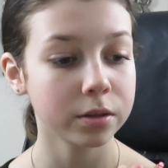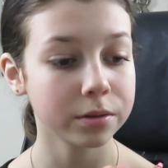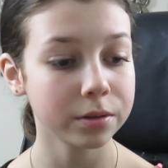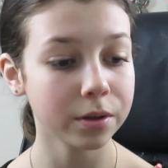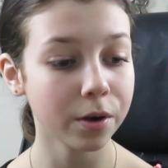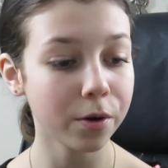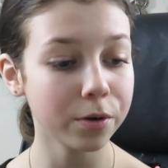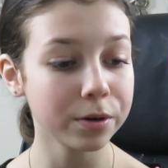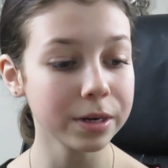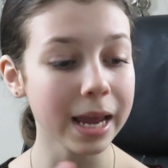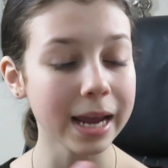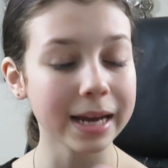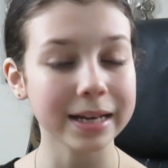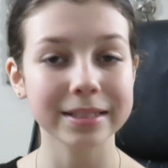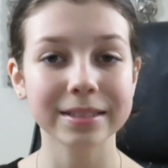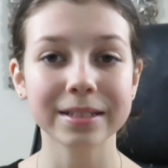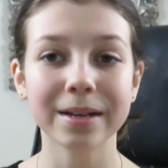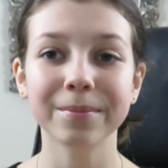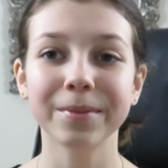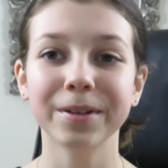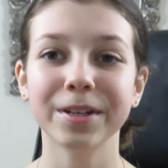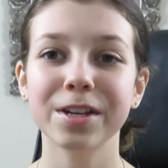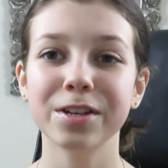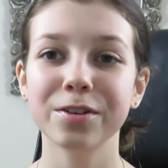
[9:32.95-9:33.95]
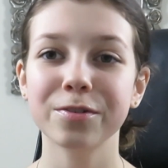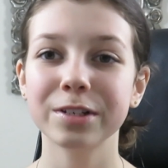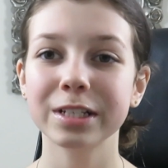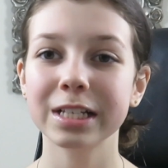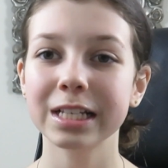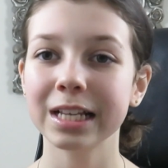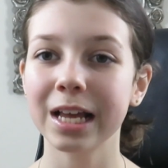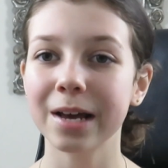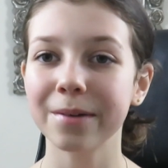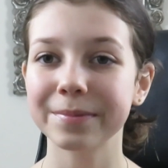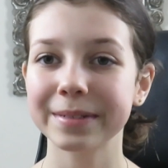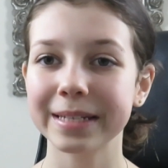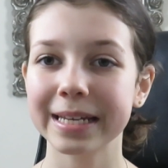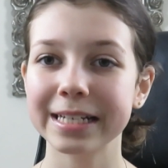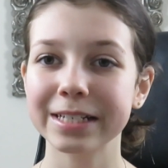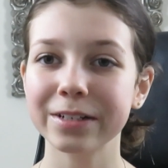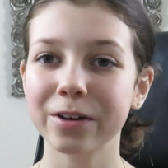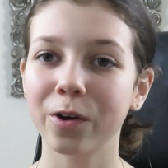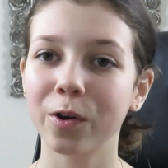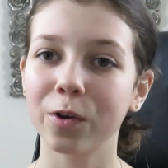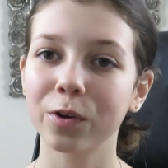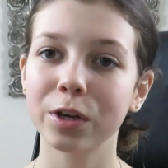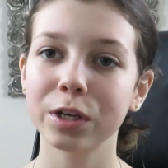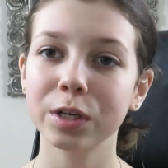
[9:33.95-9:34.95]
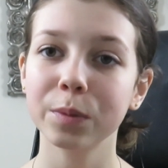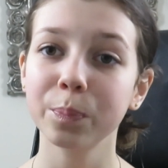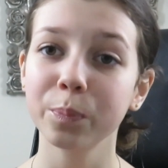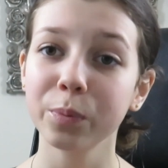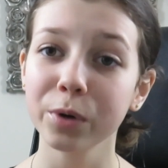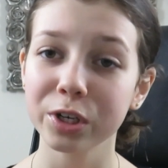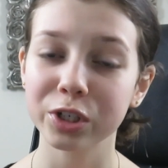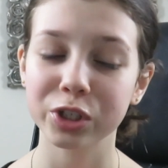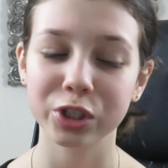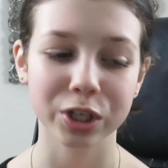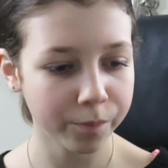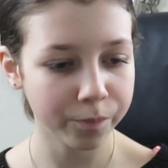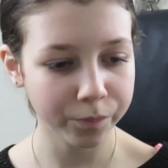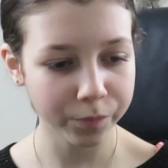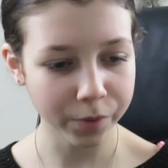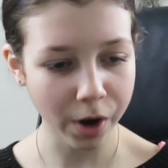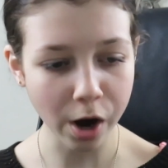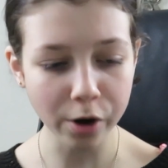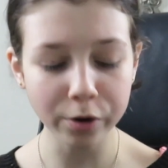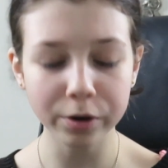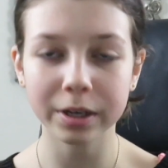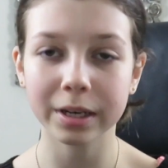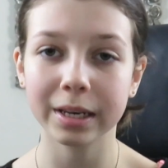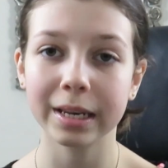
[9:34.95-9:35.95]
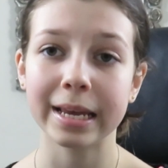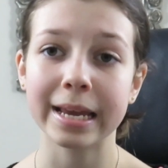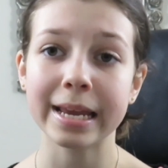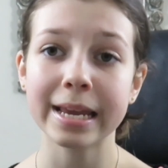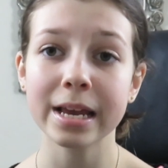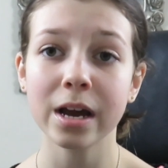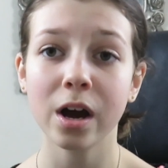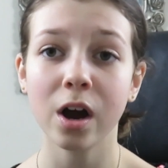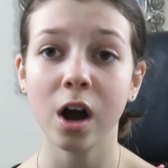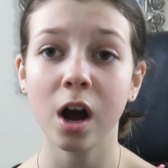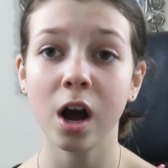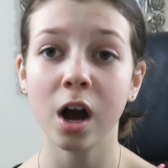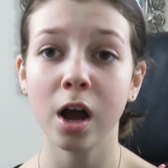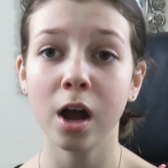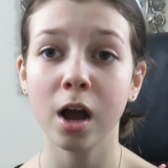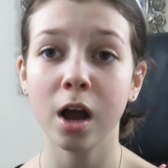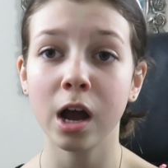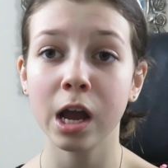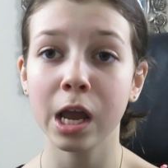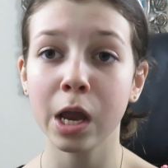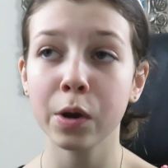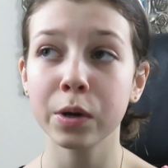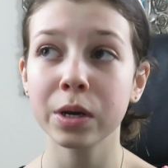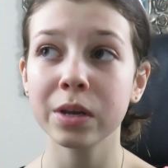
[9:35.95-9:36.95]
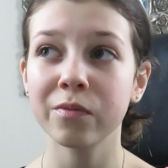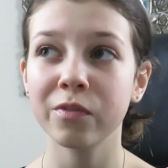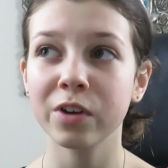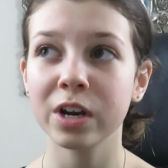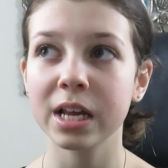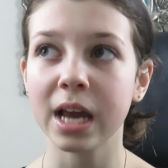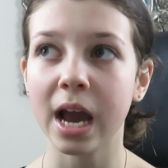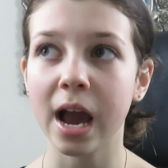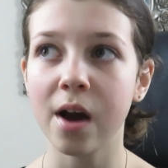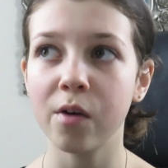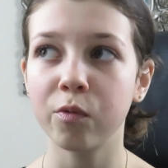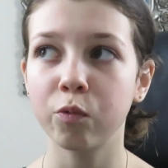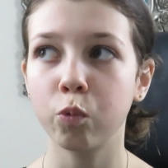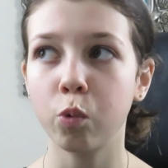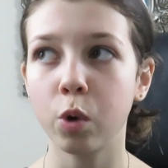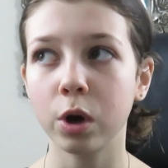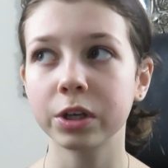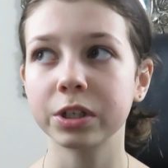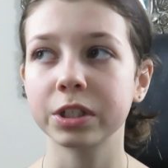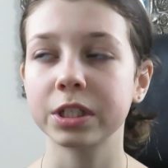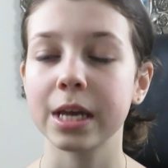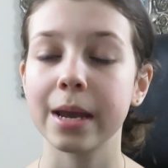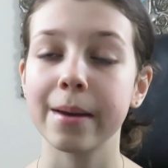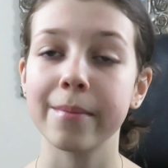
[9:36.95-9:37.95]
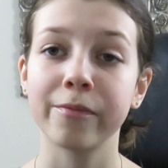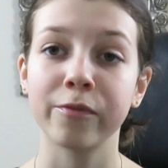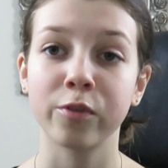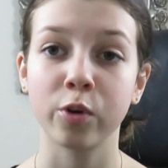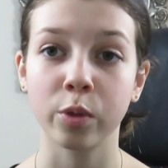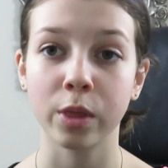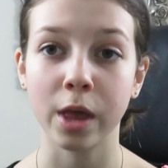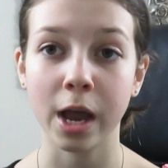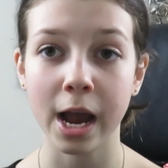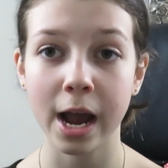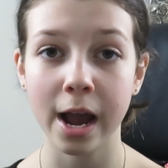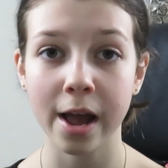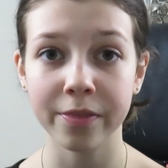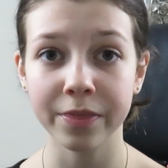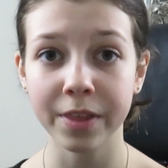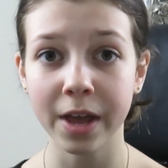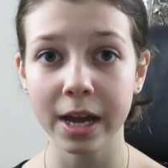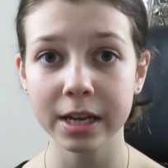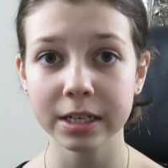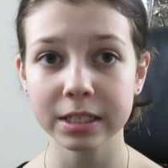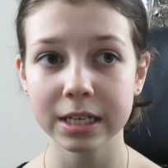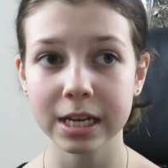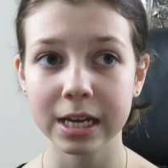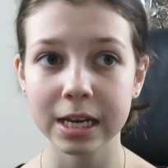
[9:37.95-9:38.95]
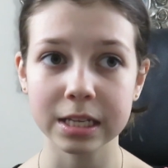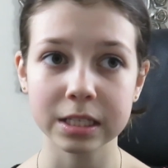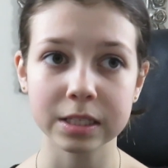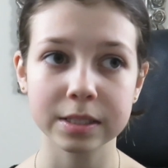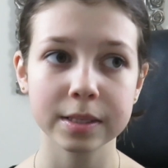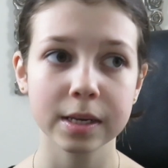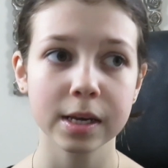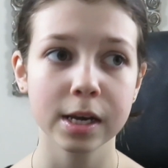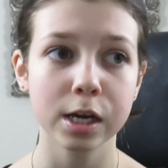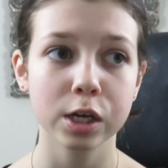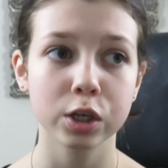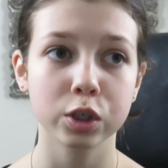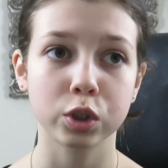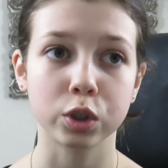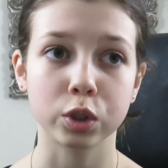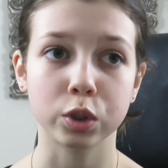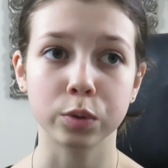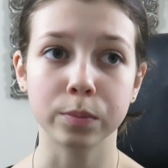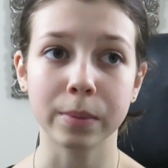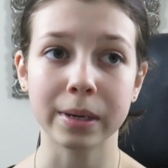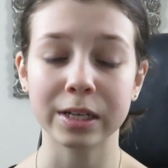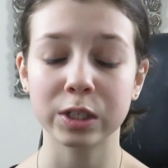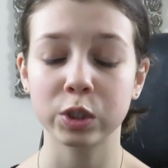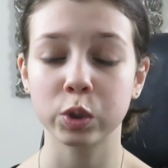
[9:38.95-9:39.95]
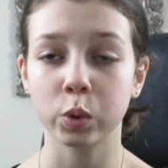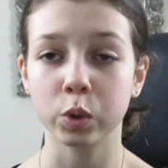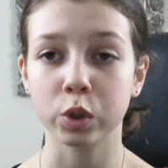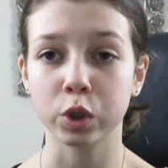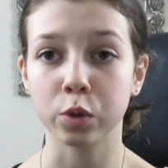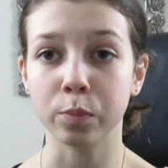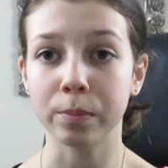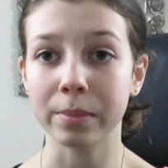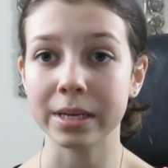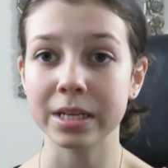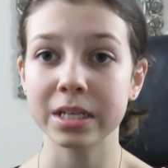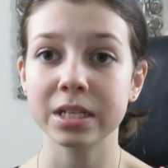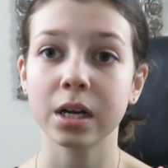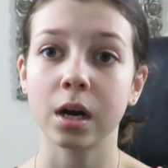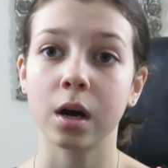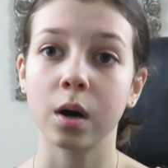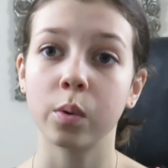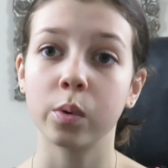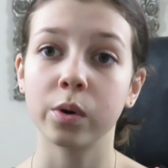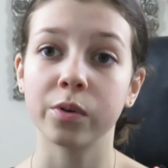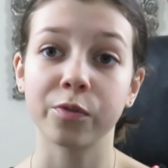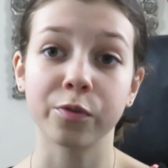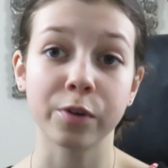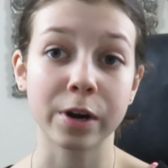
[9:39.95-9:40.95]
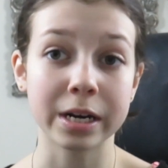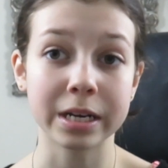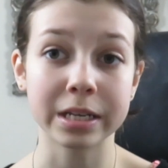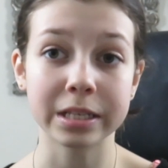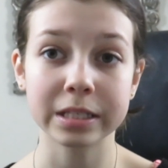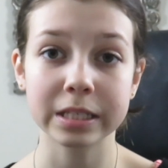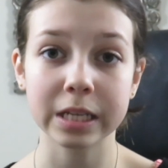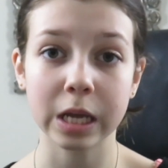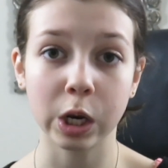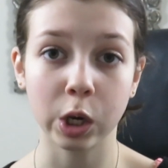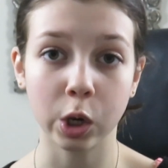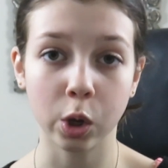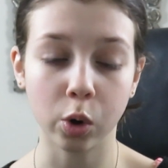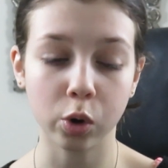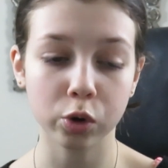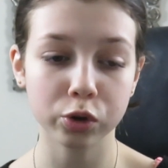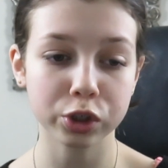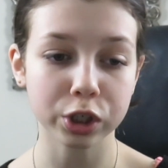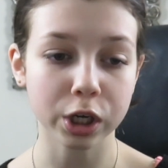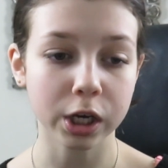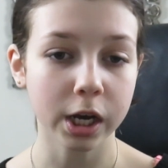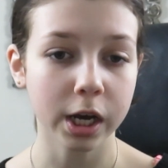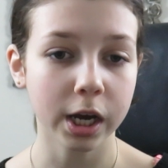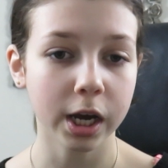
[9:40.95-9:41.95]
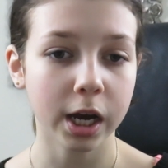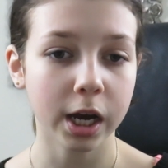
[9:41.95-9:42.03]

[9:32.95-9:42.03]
So next I'm going to do a little update on depression. Currently I only really have one tip for that, and that is to make sure you meet up with friends a lot.